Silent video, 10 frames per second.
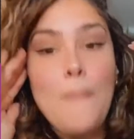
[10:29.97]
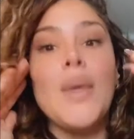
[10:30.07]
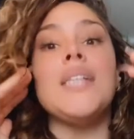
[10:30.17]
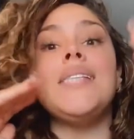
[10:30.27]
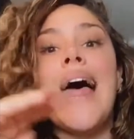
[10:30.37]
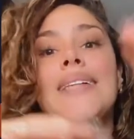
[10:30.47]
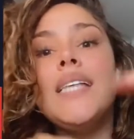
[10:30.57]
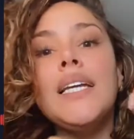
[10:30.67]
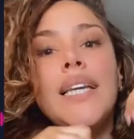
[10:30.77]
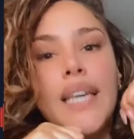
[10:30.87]
Because that
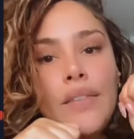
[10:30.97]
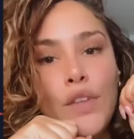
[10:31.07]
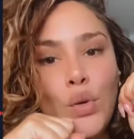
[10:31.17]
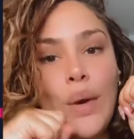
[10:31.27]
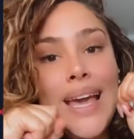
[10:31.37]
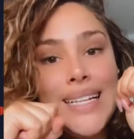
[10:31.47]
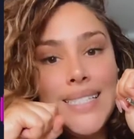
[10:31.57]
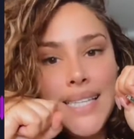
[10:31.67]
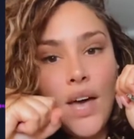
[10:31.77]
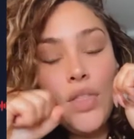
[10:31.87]
is going to give you
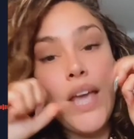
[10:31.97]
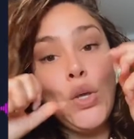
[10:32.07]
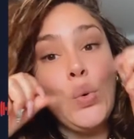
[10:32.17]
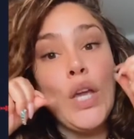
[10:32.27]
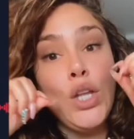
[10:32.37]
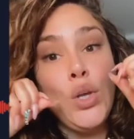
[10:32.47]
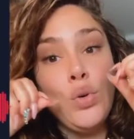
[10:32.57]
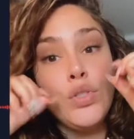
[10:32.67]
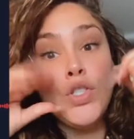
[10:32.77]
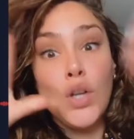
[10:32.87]
intel that you can
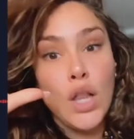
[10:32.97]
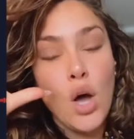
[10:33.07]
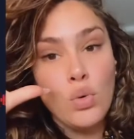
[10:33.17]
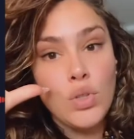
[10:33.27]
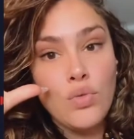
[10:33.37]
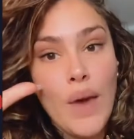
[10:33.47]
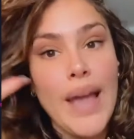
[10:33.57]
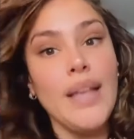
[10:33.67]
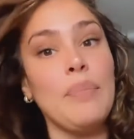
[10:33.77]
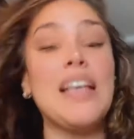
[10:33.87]
use to close, right?